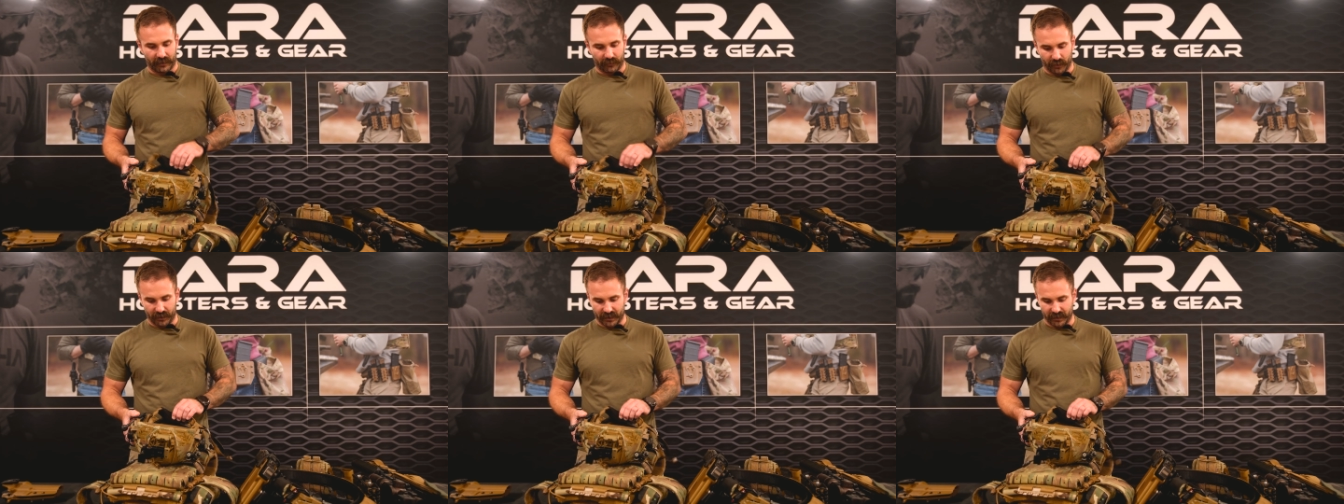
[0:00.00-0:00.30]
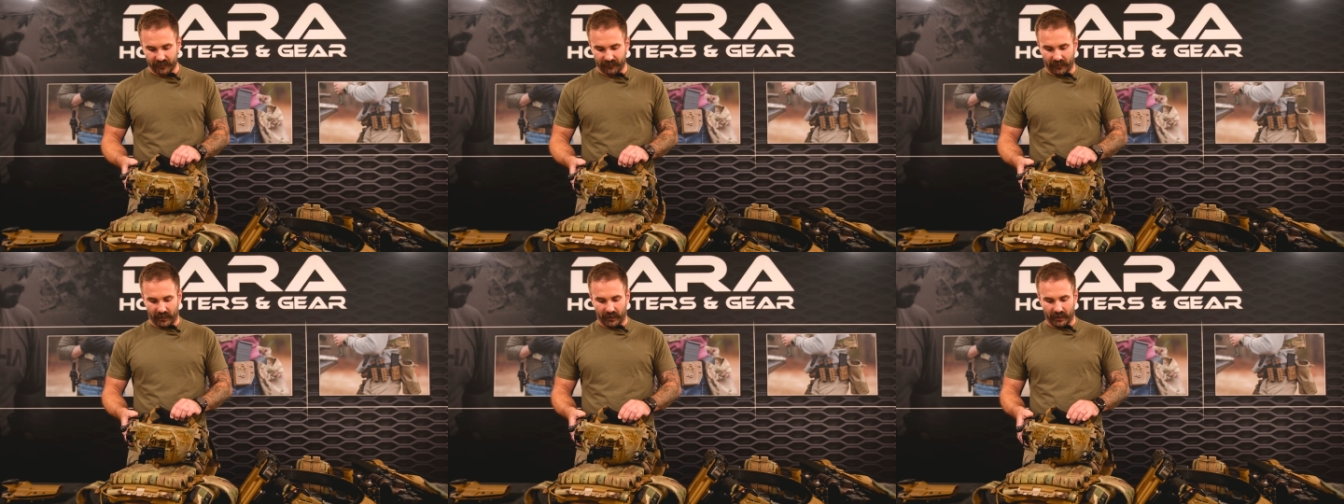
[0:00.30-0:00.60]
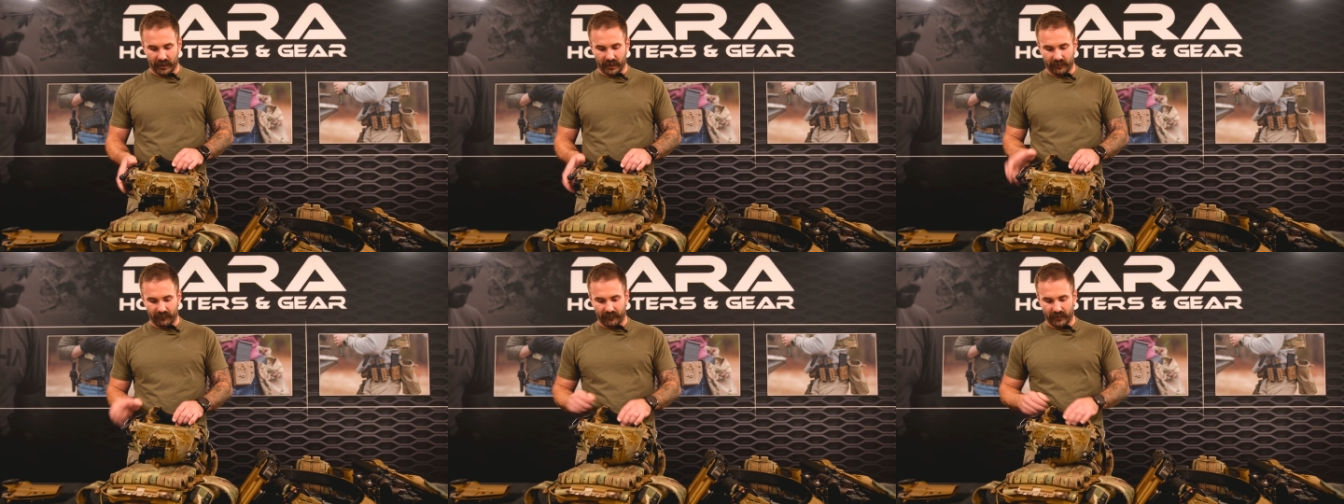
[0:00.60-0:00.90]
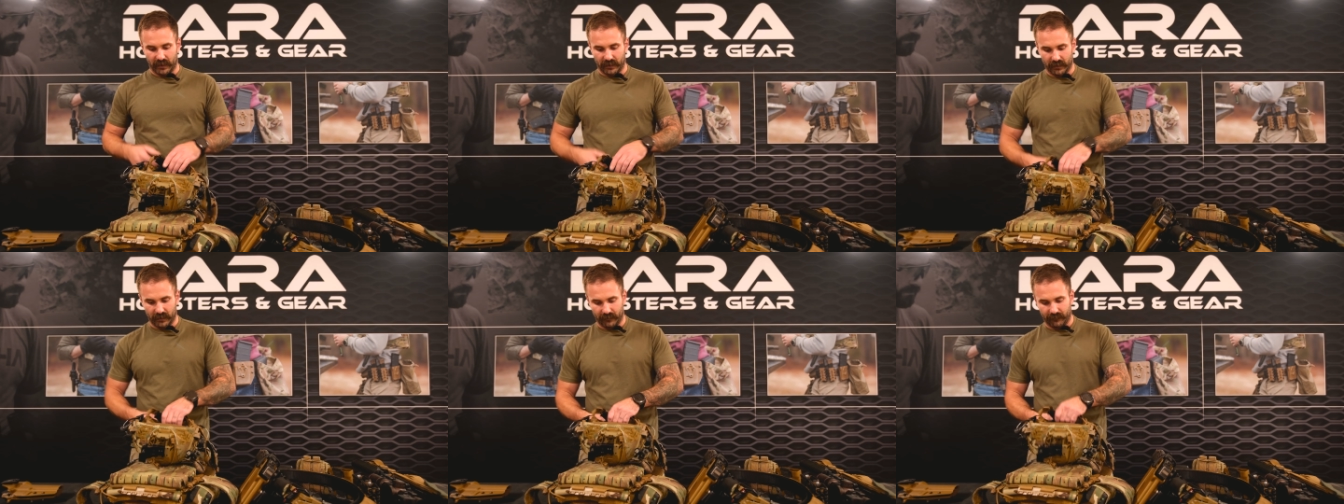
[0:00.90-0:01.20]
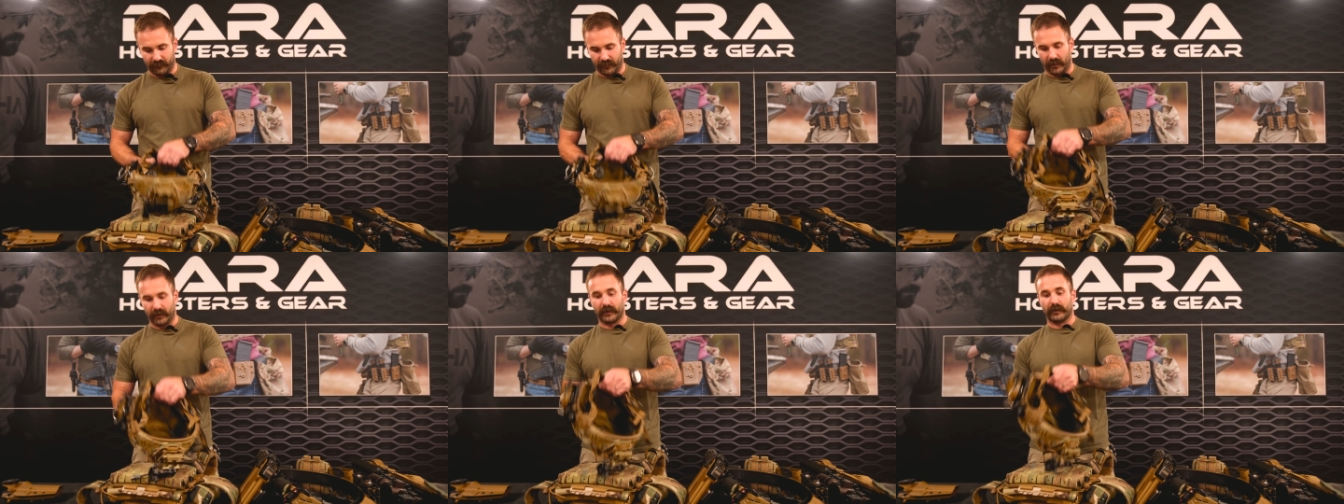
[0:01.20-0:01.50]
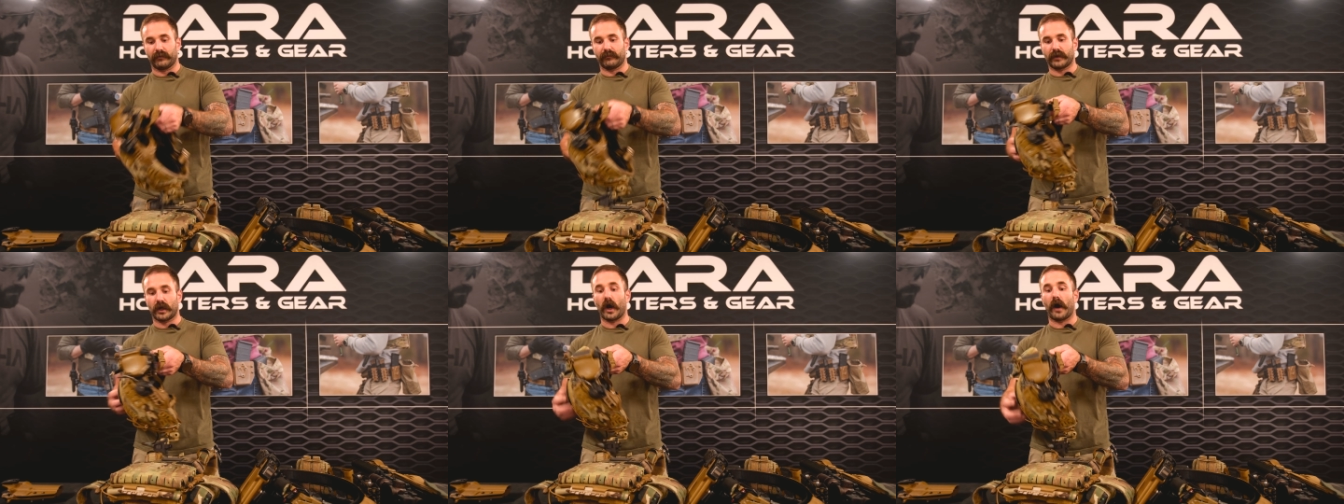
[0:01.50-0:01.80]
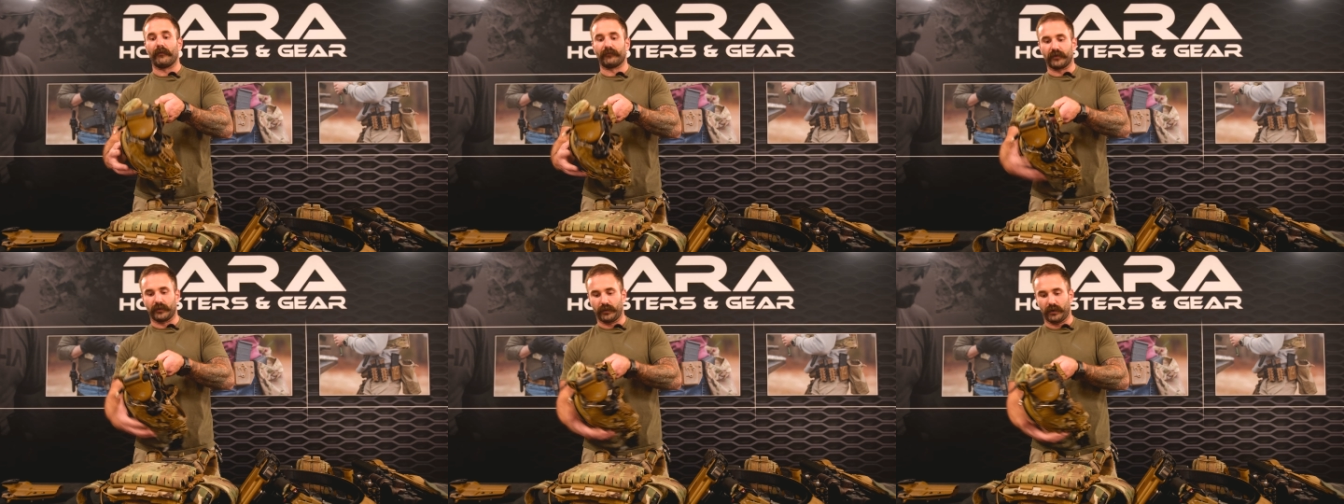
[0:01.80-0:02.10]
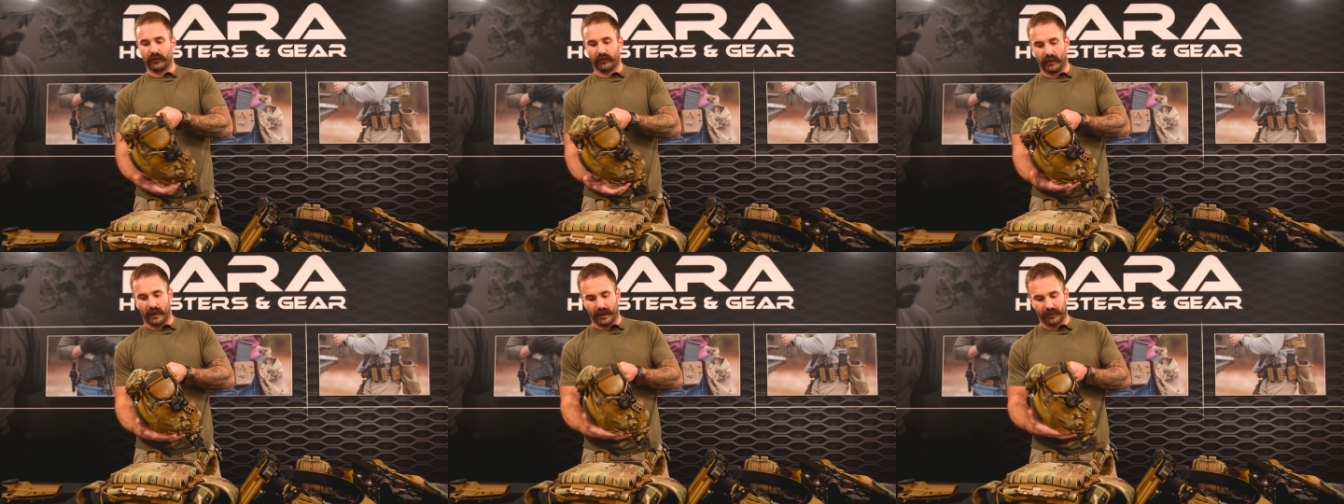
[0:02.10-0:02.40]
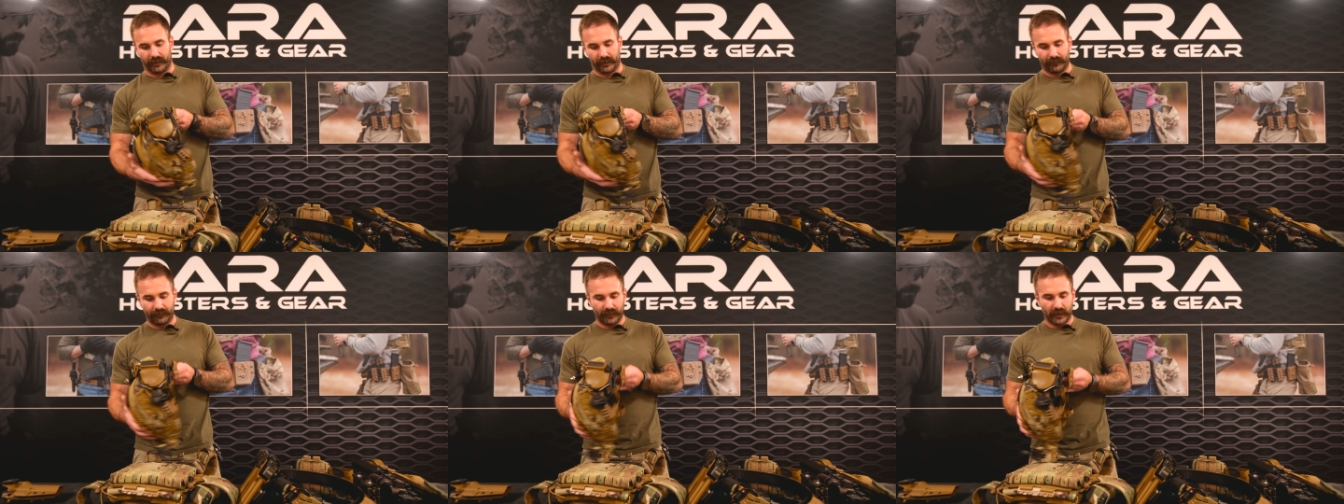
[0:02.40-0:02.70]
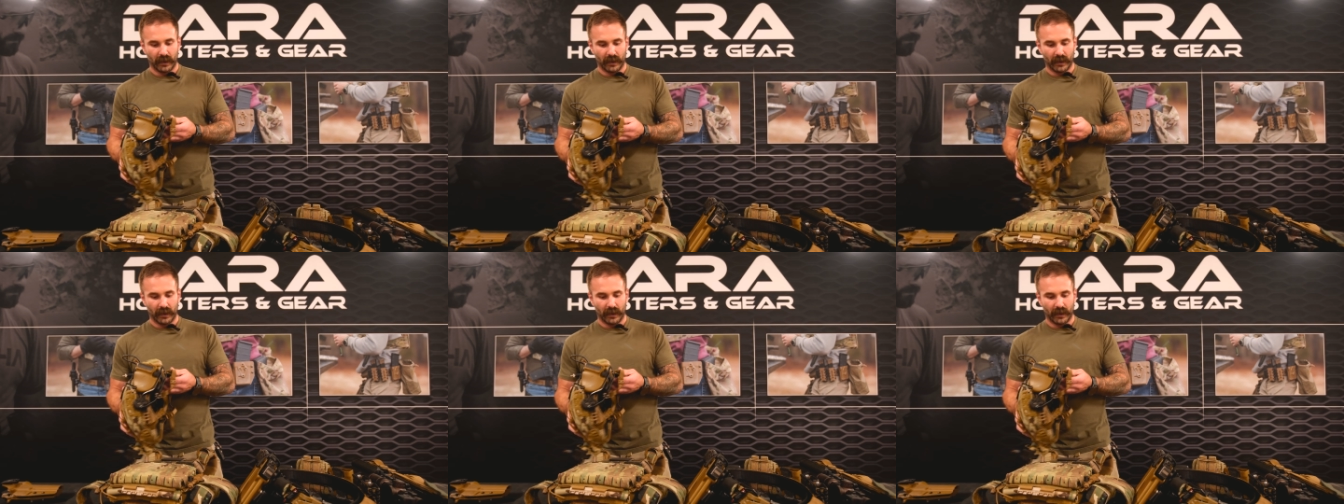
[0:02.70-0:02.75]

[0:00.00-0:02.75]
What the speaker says: which is very convenient, very comfortable rather.